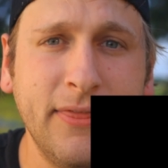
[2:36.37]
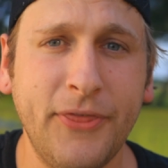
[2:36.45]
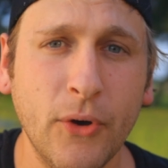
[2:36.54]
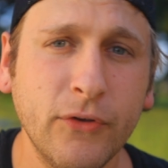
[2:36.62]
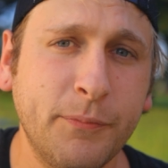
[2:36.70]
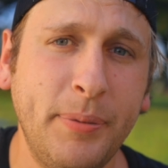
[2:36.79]

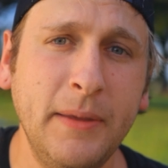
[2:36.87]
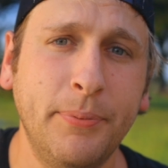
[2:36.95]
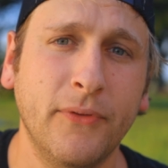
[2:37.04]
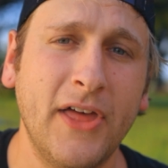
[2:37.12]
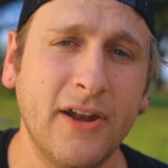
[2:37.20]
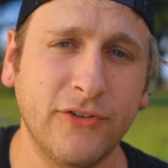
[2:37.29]
Those
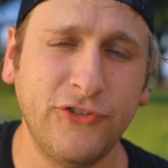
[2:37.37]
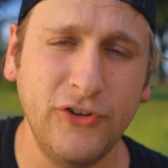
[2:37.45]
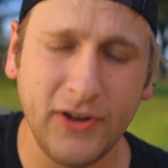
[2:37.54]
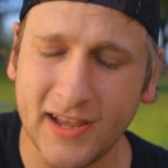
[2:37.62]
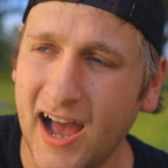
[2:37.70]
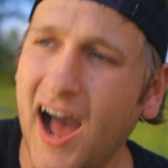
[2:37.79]
people that are
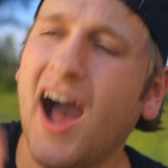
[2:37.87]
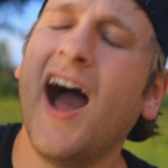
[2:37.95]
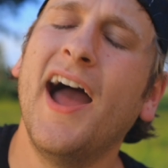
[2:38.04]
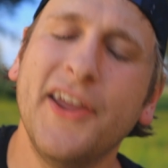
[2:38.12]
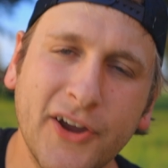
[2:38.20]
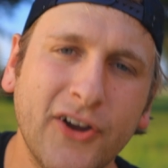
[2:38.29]
shooting
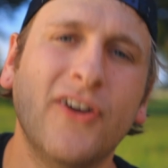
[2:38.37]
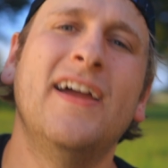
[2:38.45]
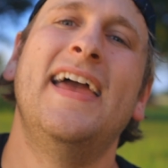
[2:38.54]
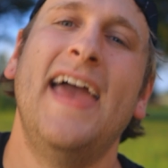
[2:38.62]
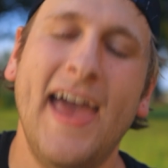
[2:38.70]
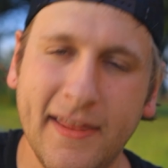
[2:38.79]
higher
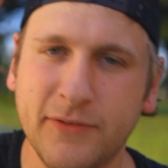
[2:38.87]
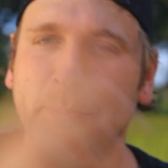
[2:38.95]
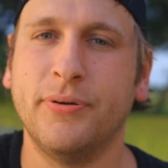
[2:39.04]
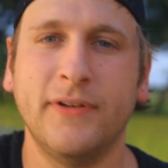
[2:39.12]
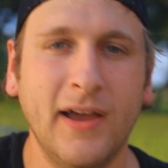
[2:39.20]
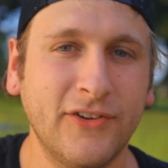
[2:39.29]
end
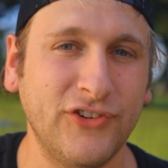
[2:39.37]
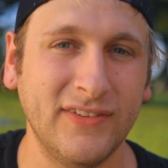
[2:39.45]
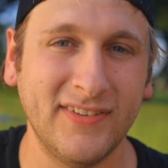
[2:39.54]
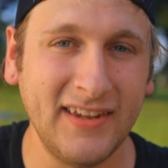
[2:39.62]
productions,